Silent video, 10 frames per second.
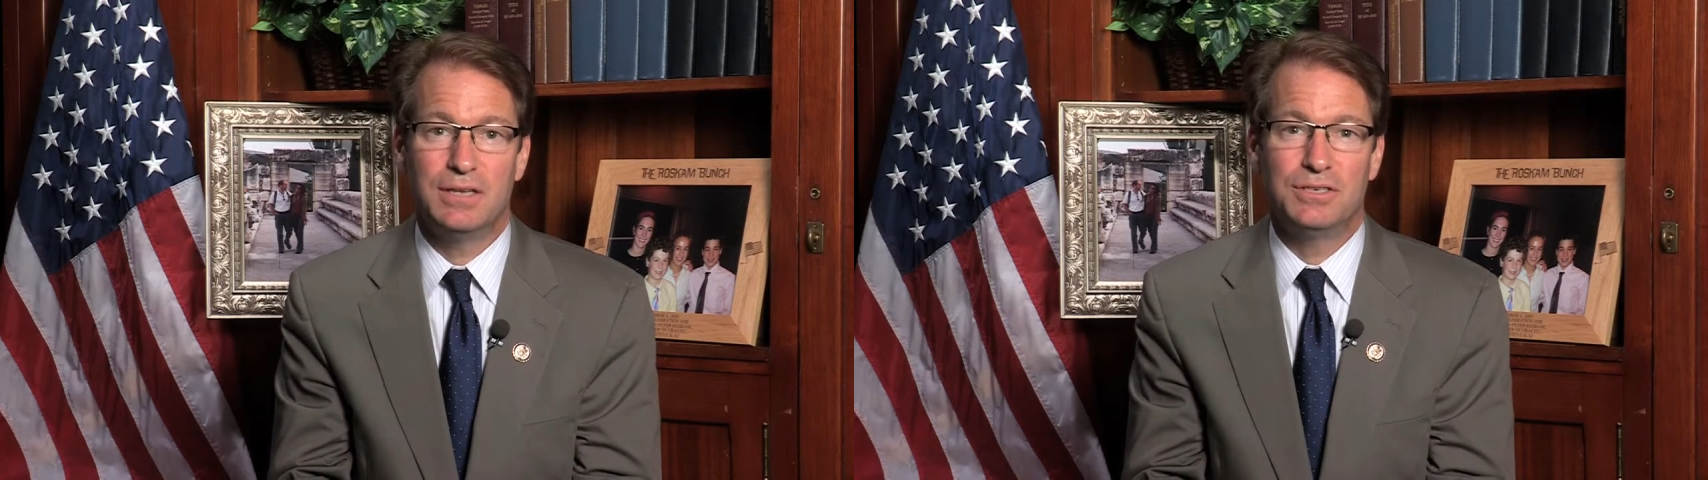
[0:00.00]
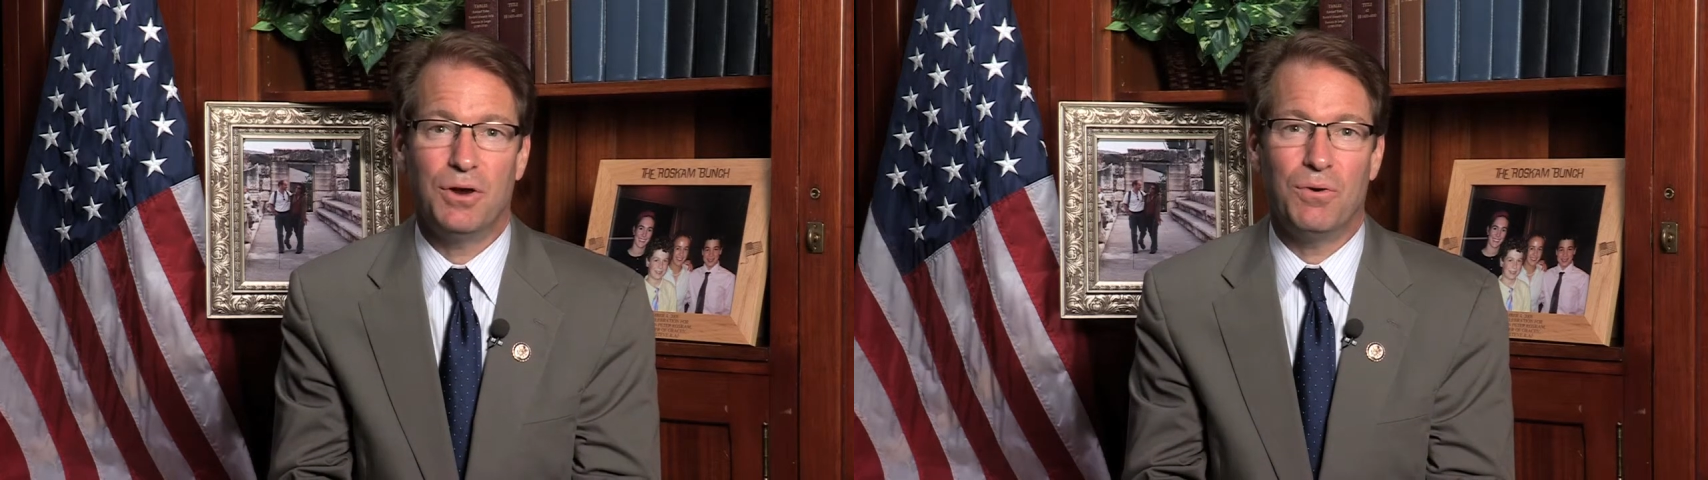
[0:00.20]

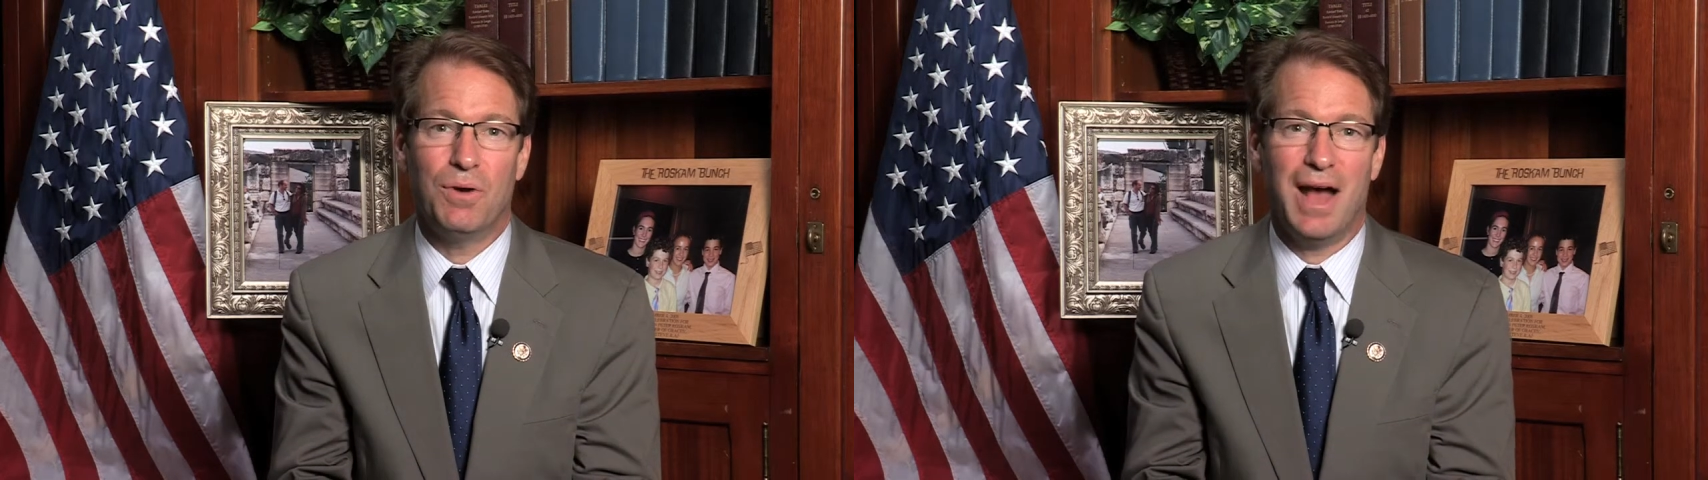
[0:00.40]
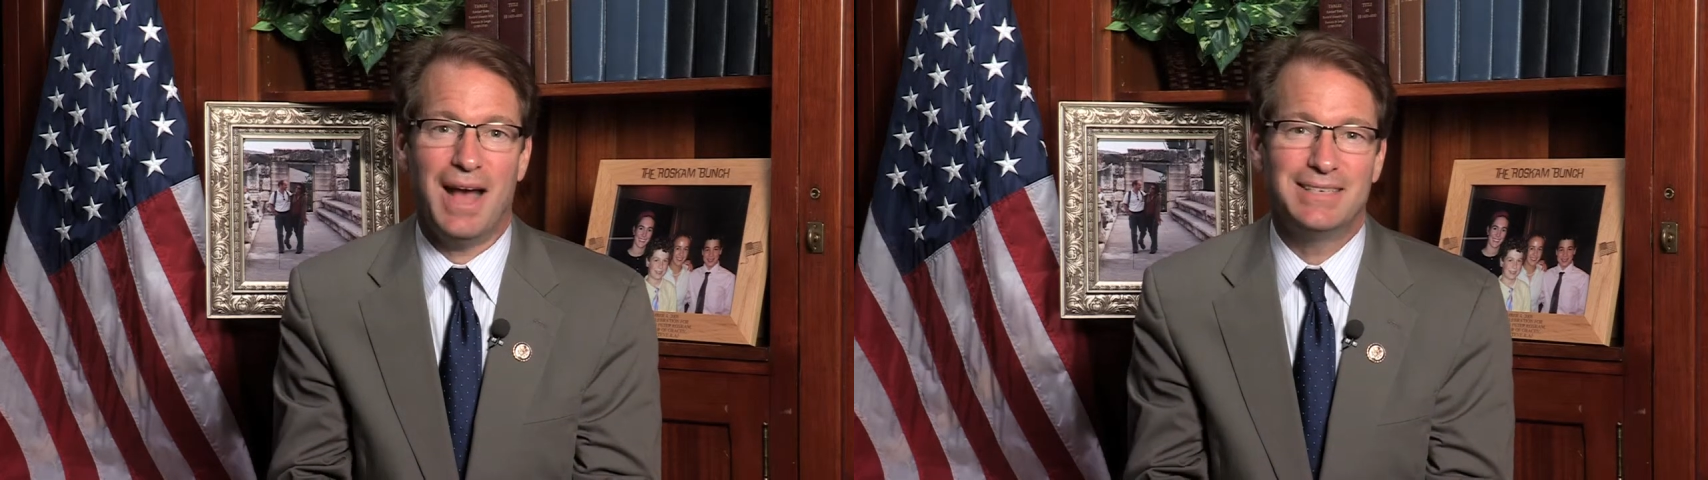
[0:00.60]

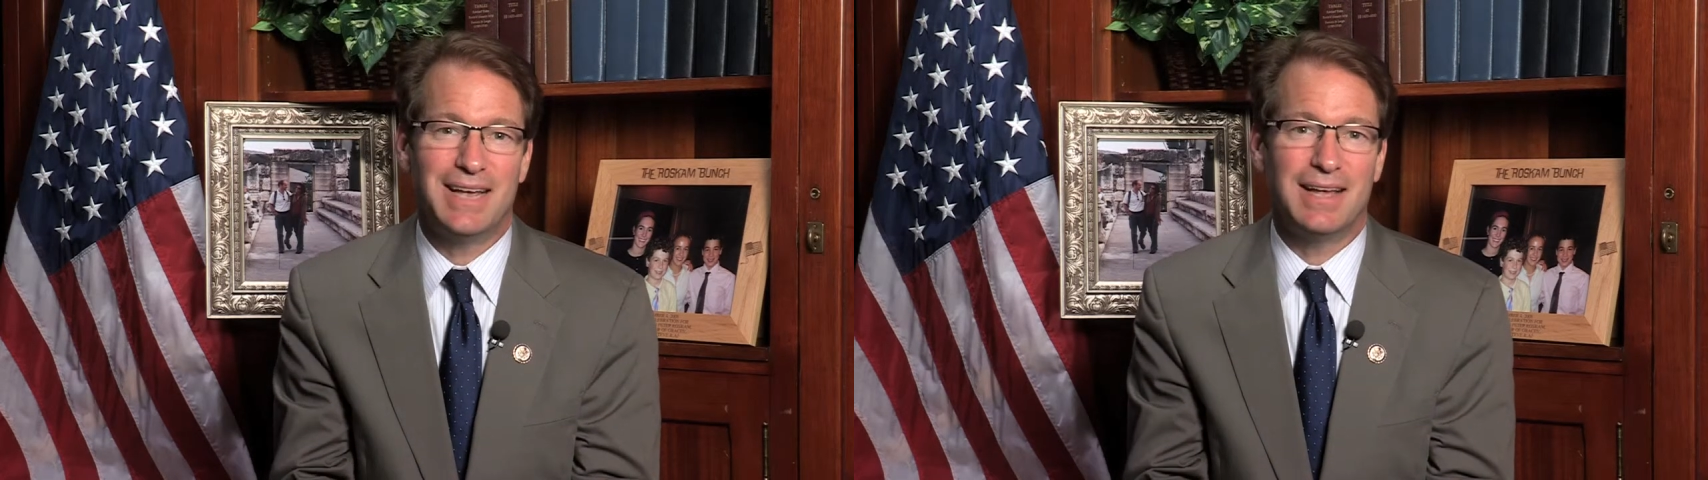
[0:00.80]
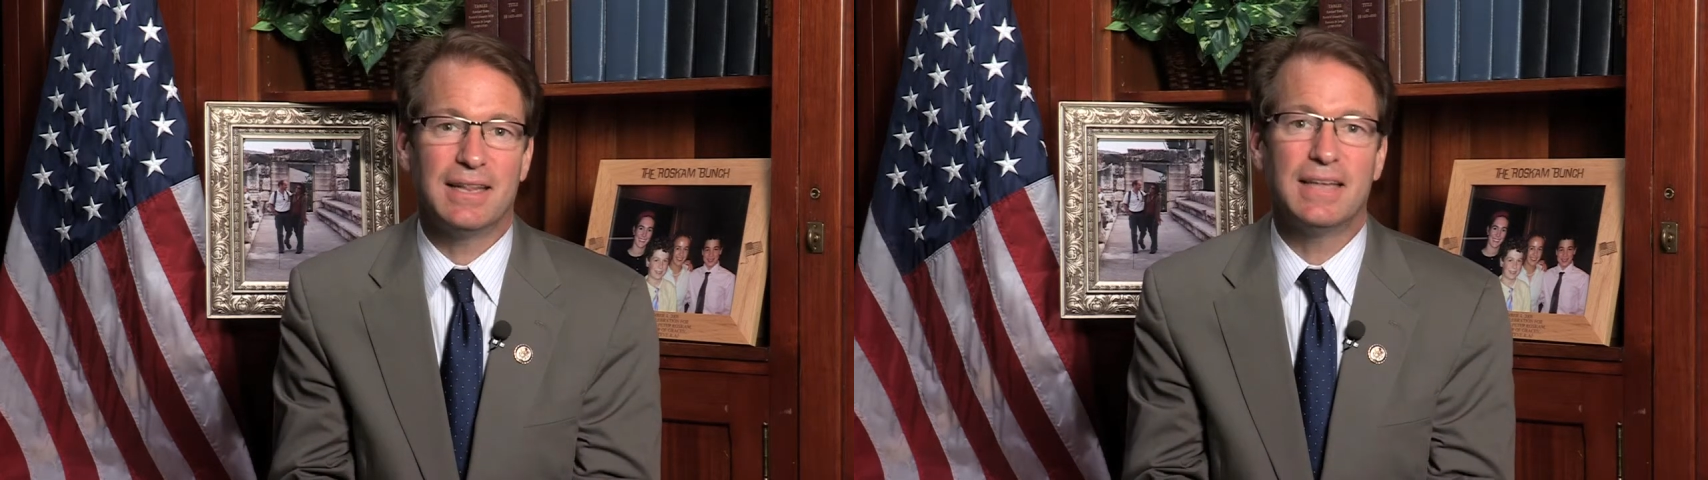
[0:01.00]
So I
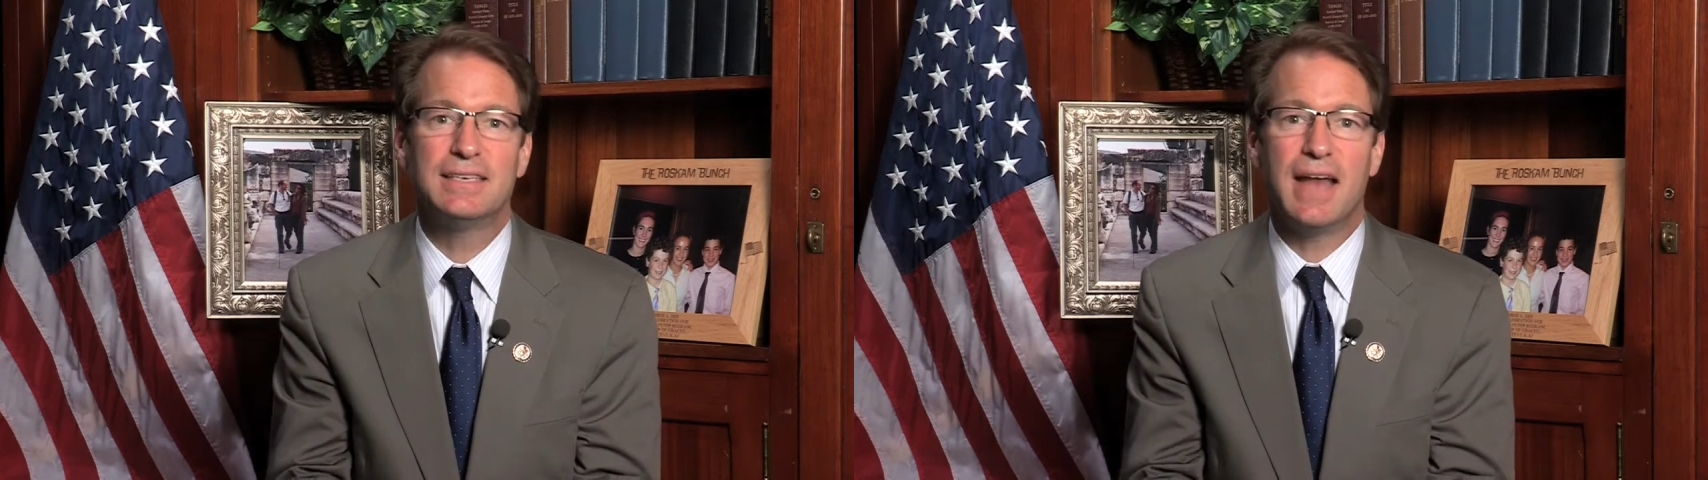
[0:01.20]
say, let's